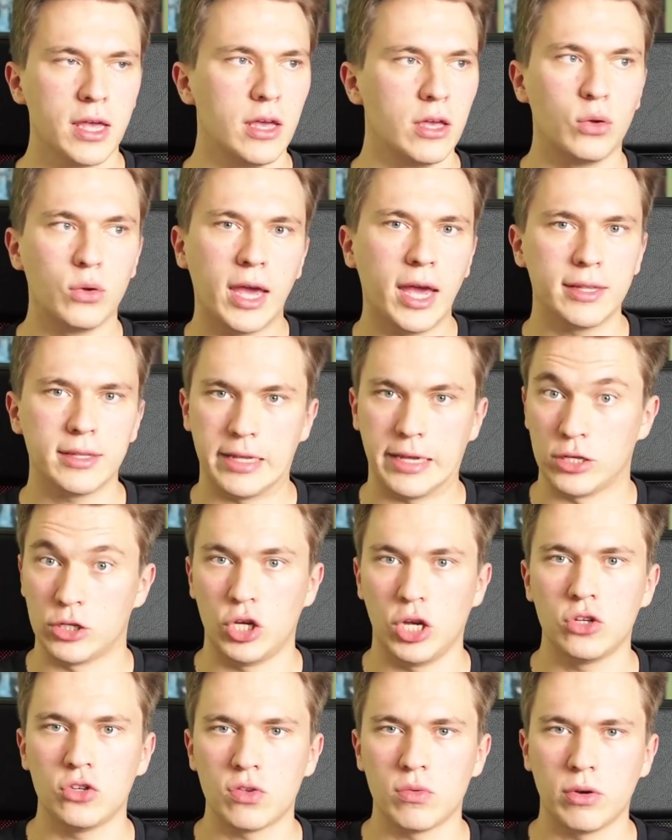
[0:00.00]
You can't
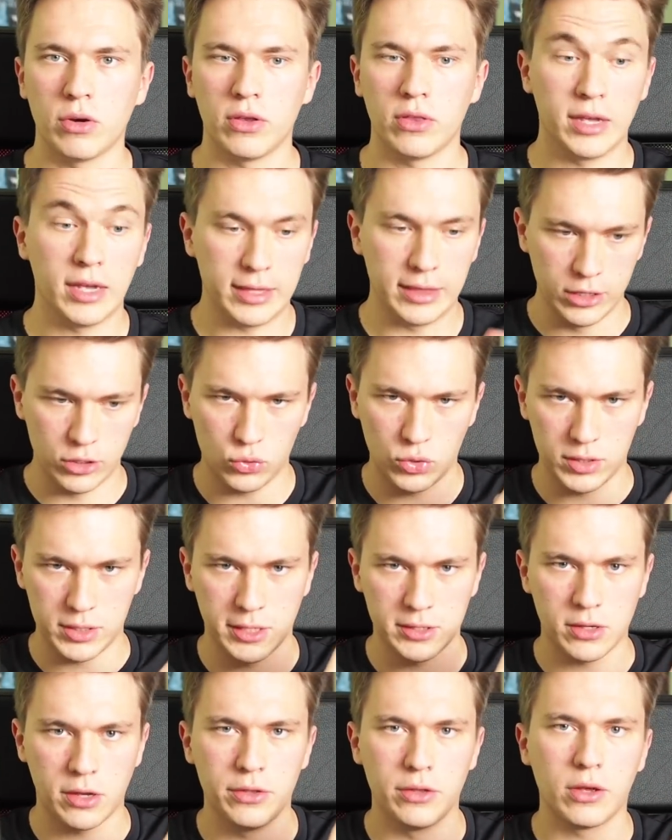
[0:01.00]
change them or anything. It literally
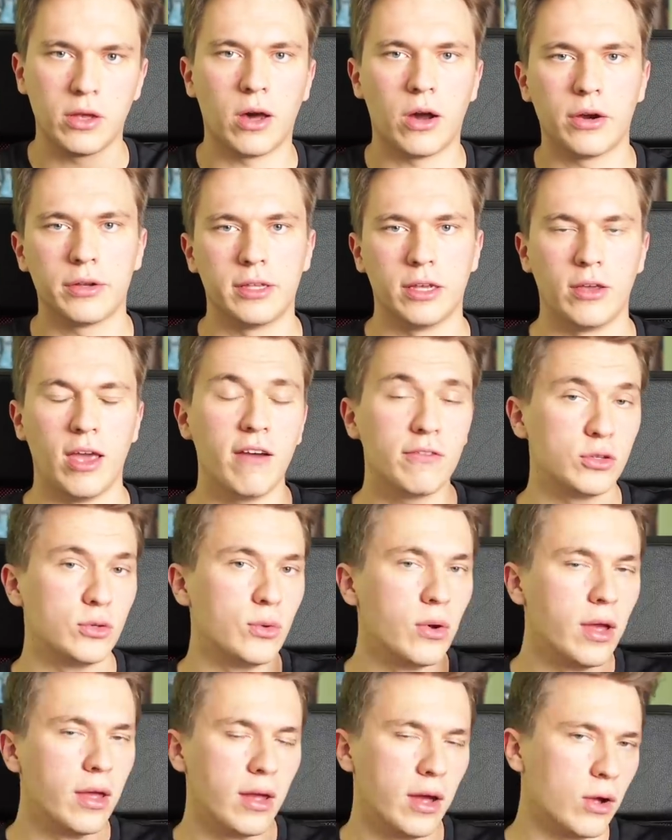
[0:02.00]
says on the card that you have
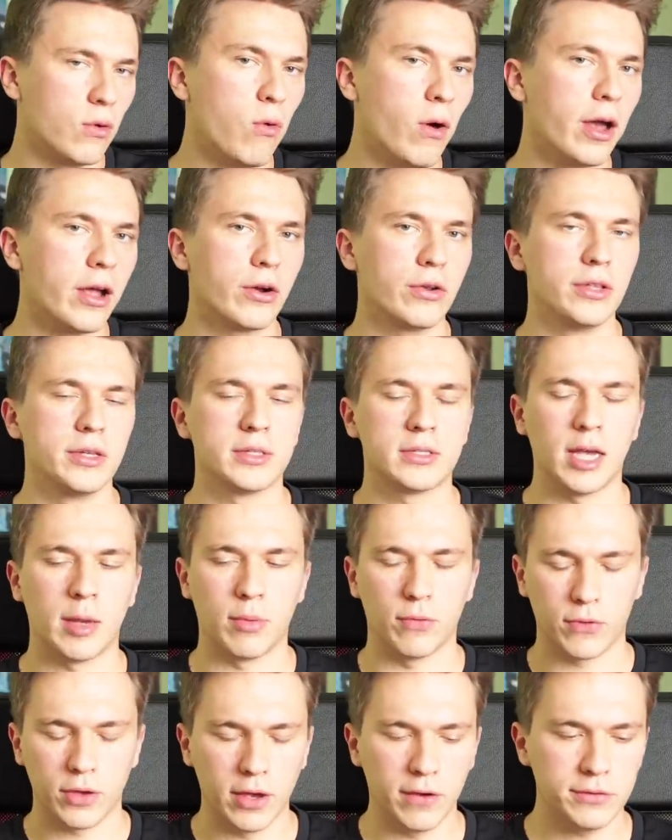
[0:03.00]
to acquire this type
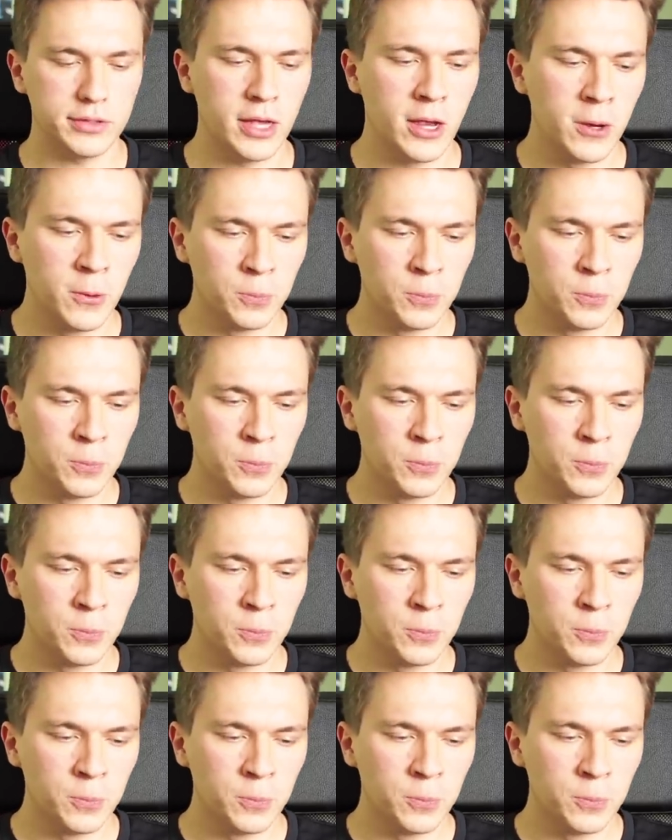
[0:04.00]
of gift.